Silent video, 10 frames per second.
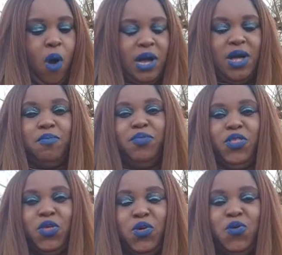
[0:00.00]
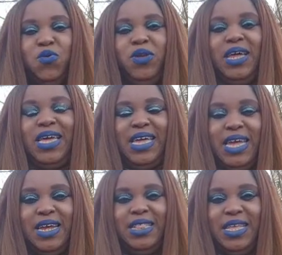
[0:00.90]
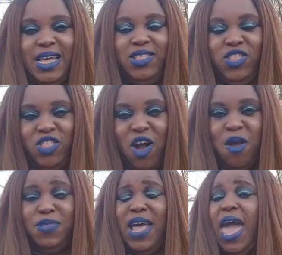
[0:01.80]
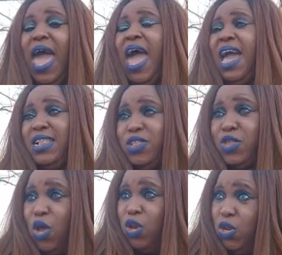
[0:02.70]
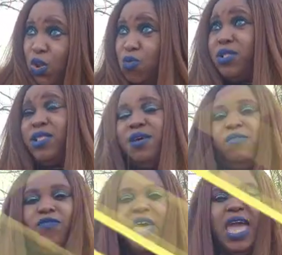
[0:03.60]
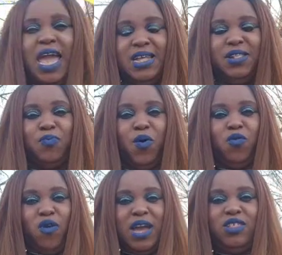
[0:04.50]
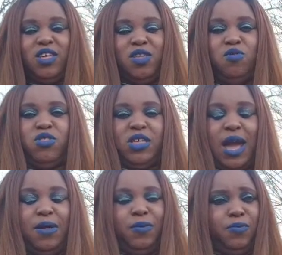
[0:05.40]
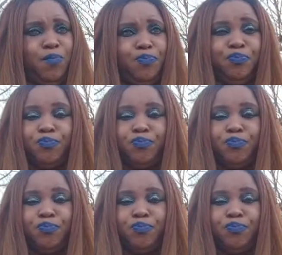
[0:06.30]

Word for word: Welcome to Lakita T Sharpe's exclusive inspirational channel.